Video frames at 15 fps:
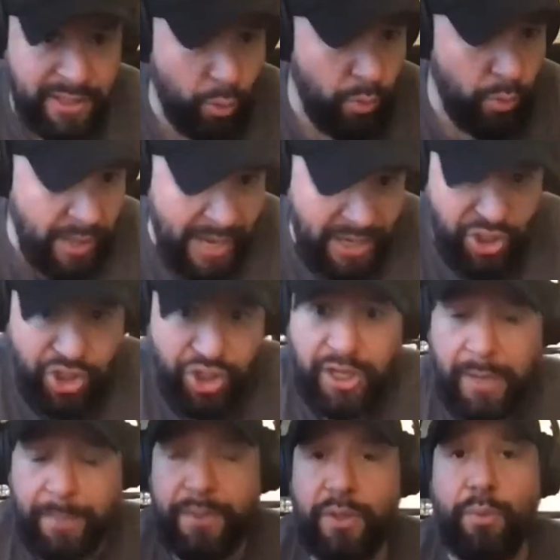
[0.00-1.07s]

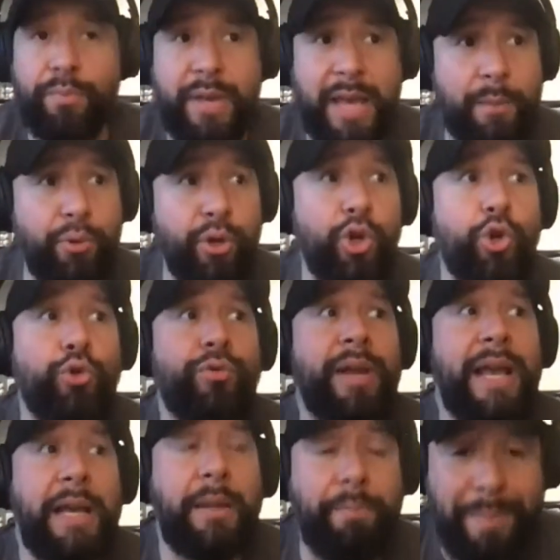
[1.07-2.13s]
relationships, to be able to
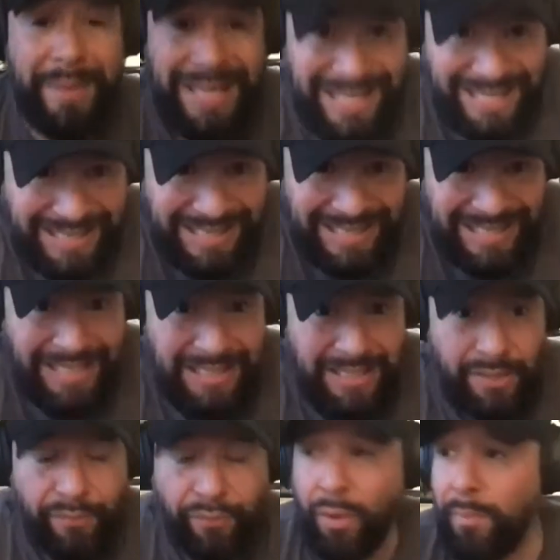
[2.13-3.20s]
create
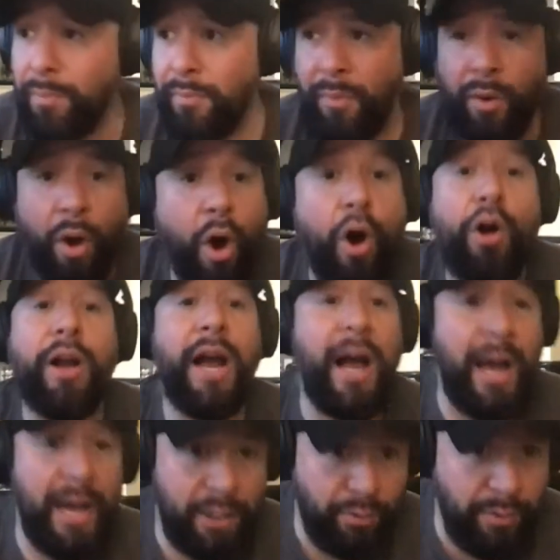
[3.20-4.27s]
businesses from all
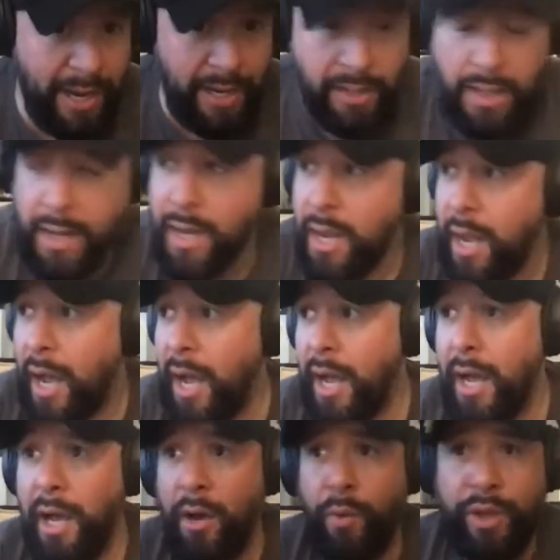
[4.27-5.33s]
kinds, right?
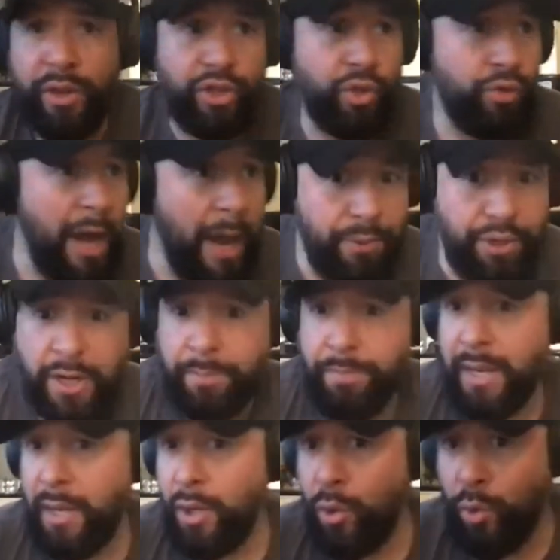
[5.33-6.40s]
Whether it's drop
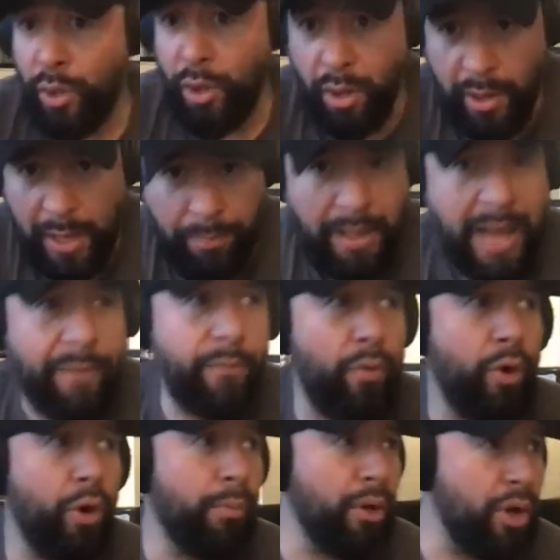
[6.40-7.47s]
shipping or an online
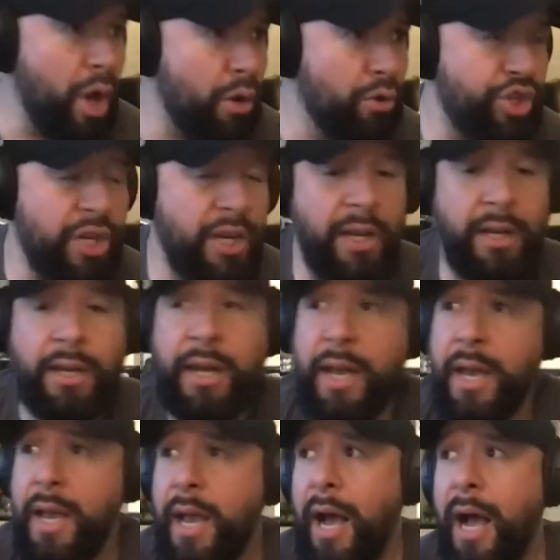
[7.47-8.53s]
platform or coaching,
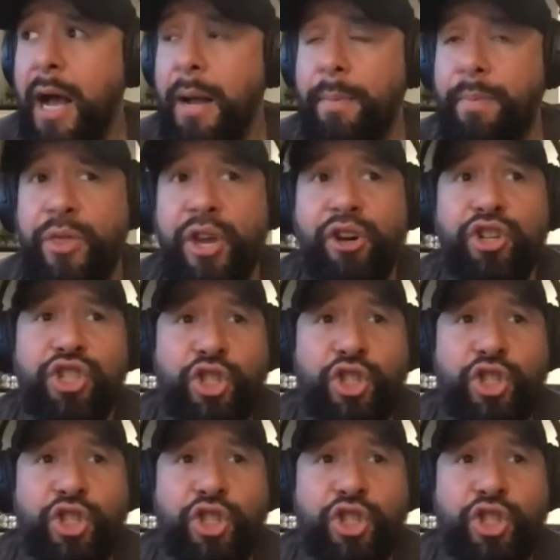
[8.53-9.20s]
there's